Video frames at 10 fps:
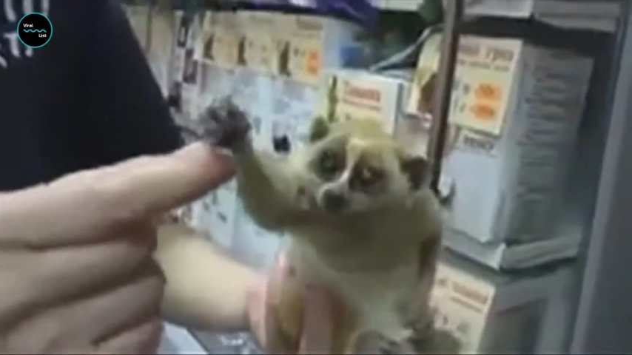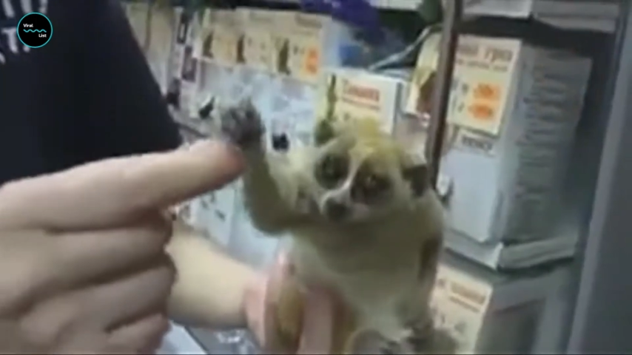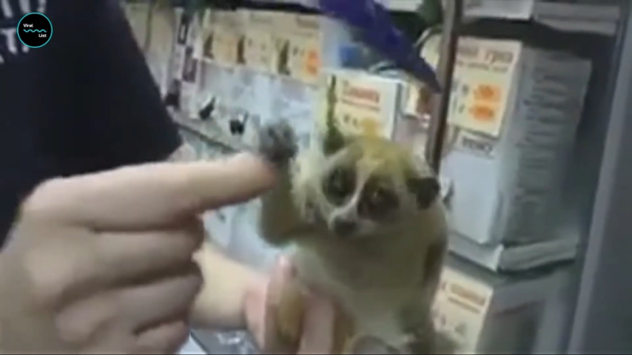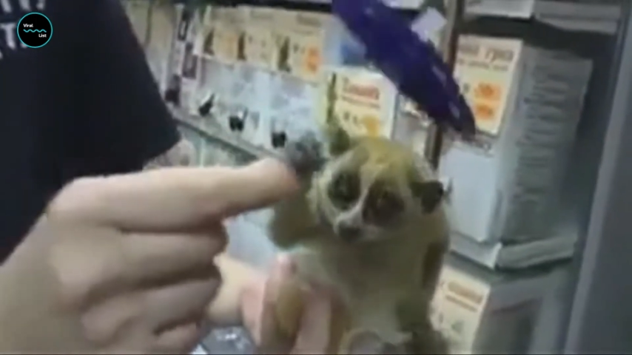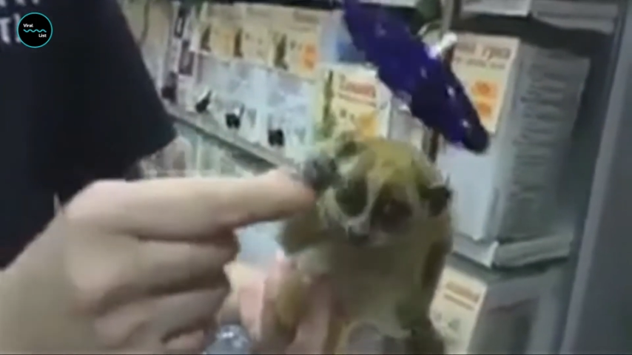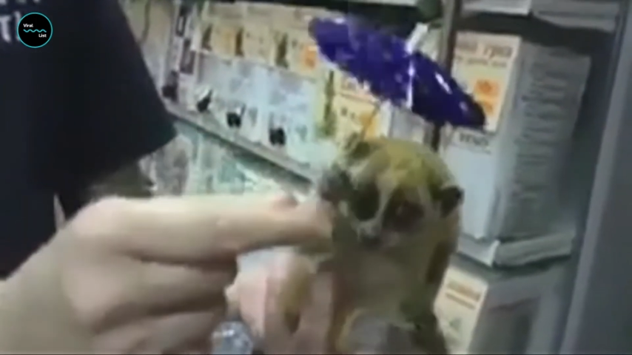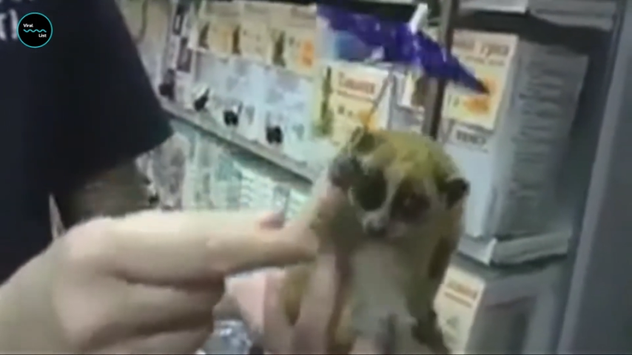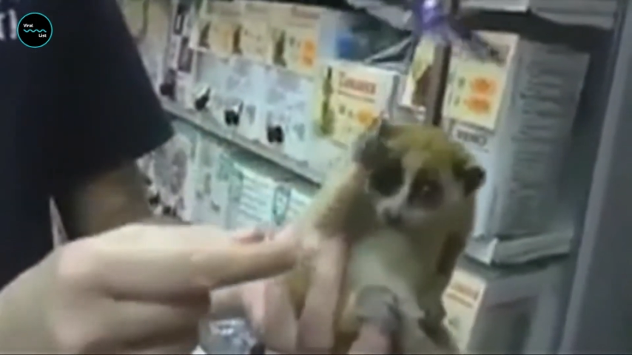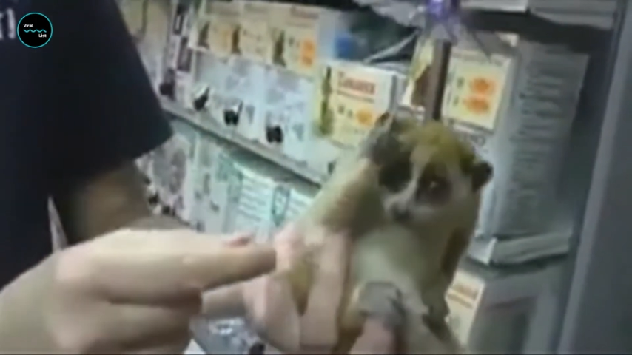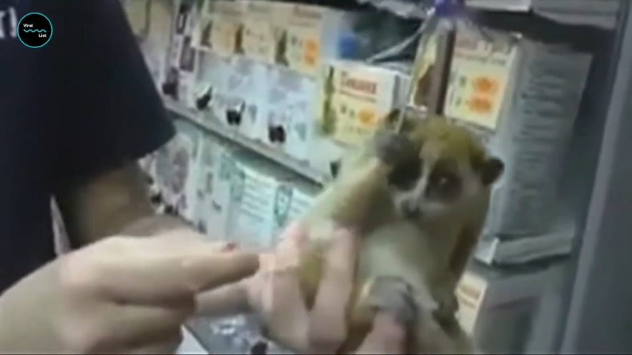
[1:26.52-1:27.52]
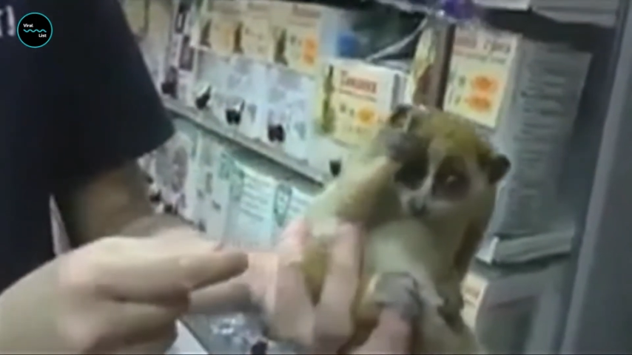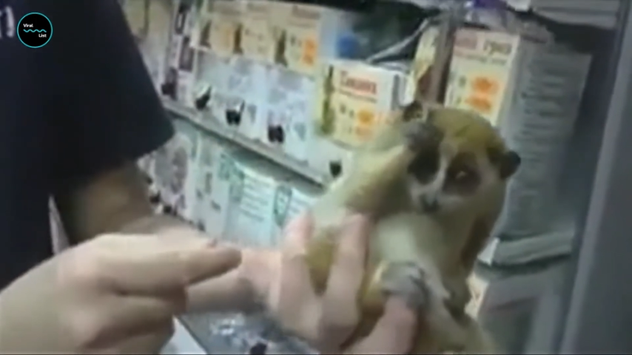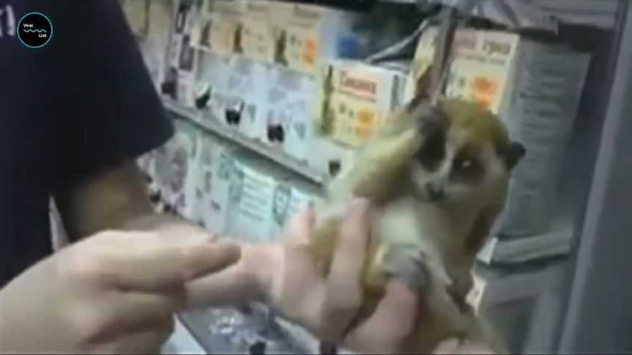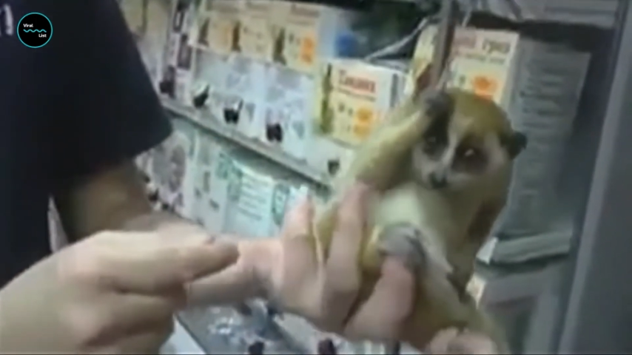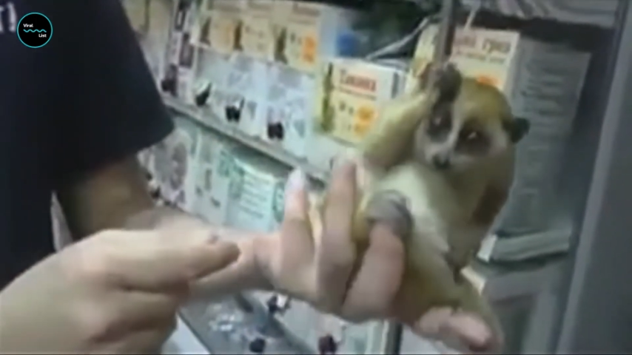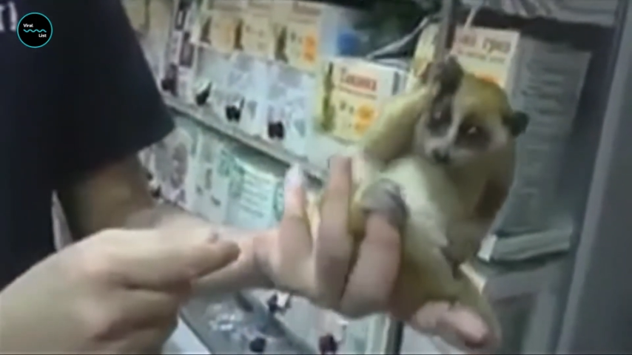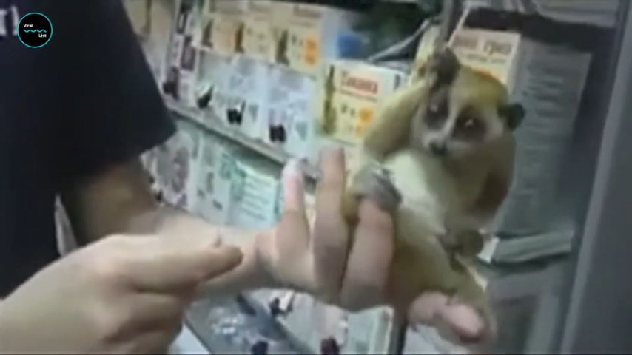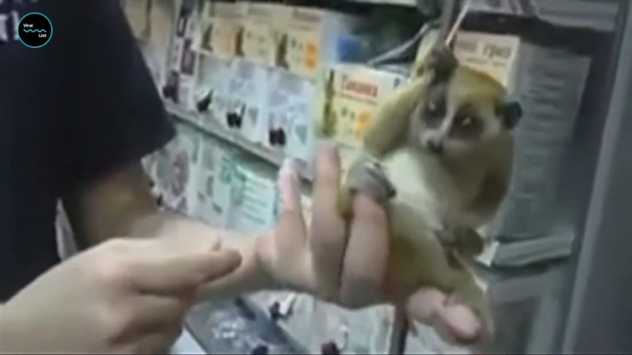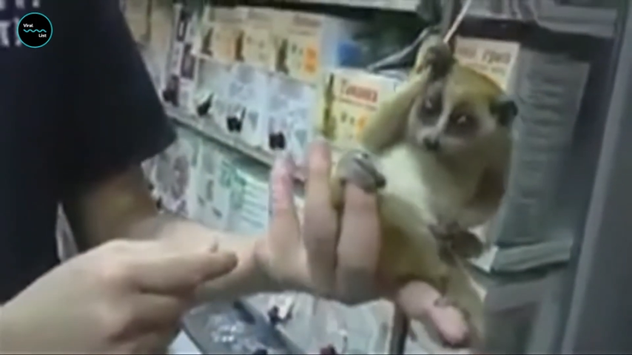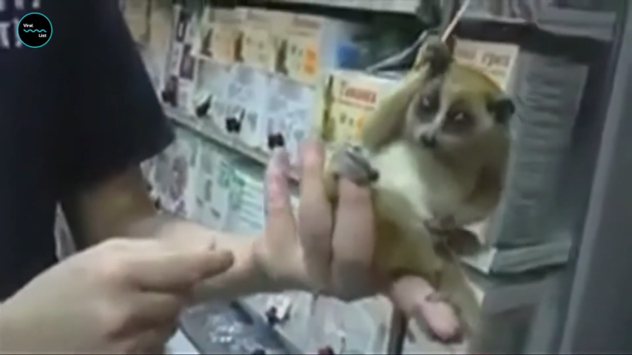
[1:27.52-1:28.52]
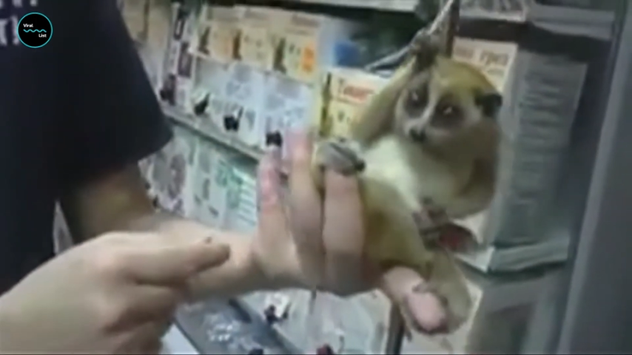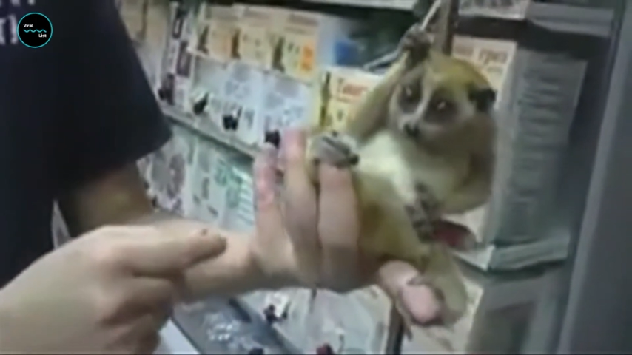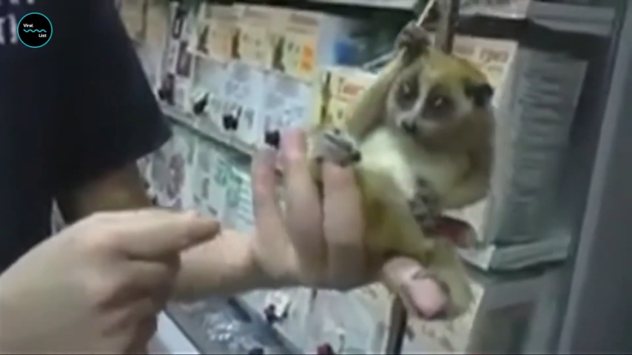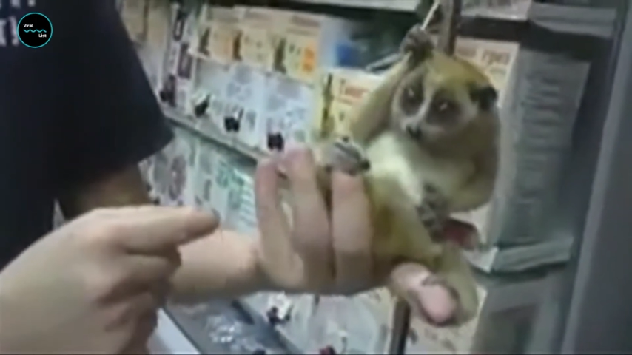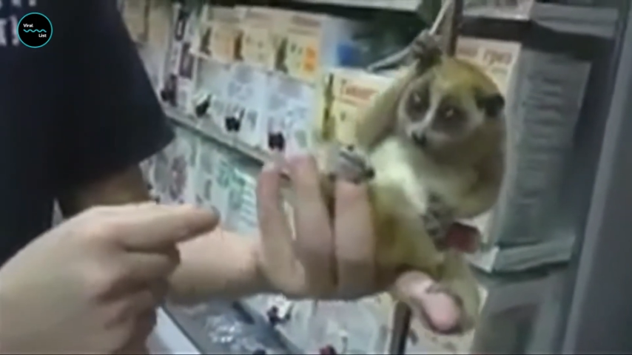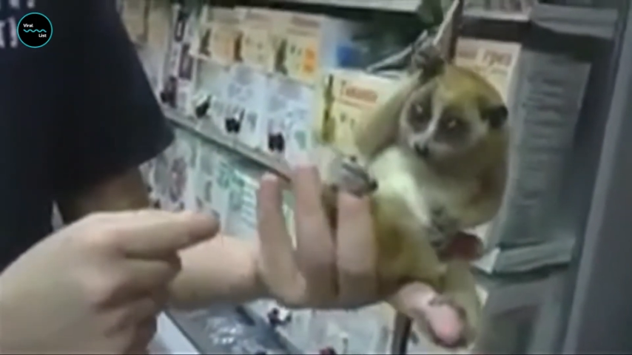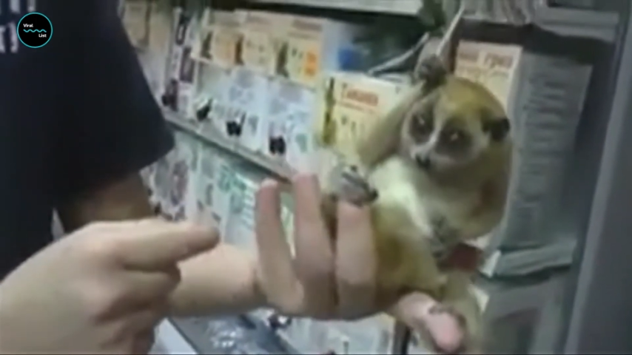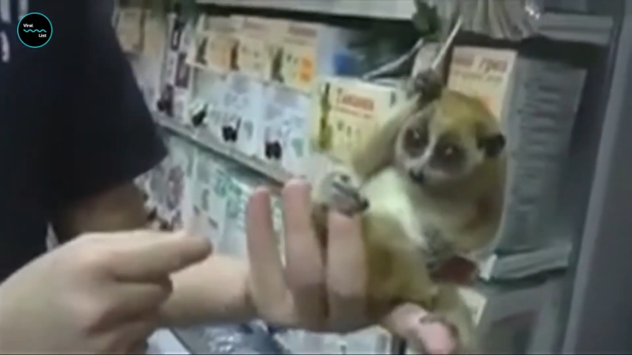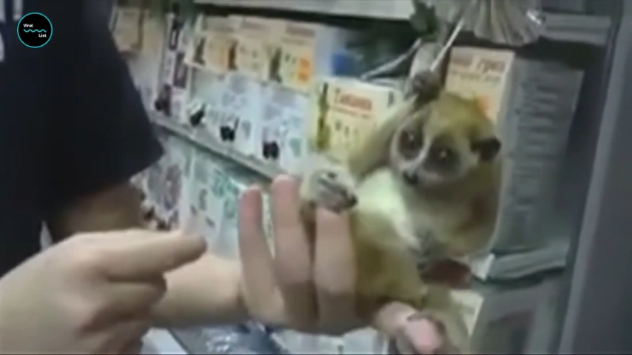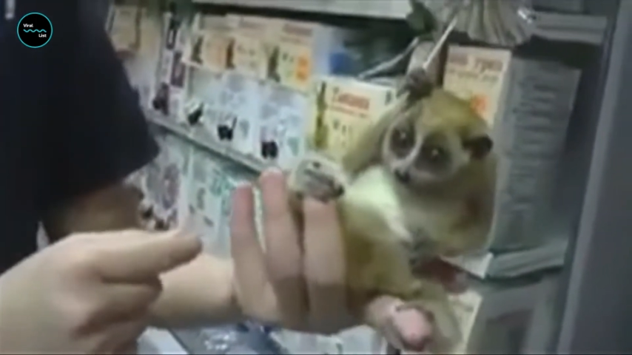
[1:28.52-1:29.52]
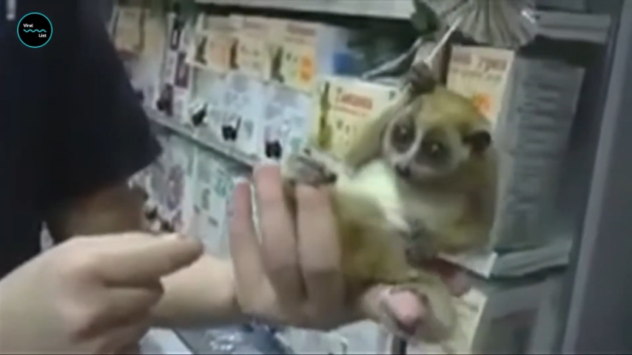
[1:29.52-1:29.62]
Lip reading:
(no speaker visible)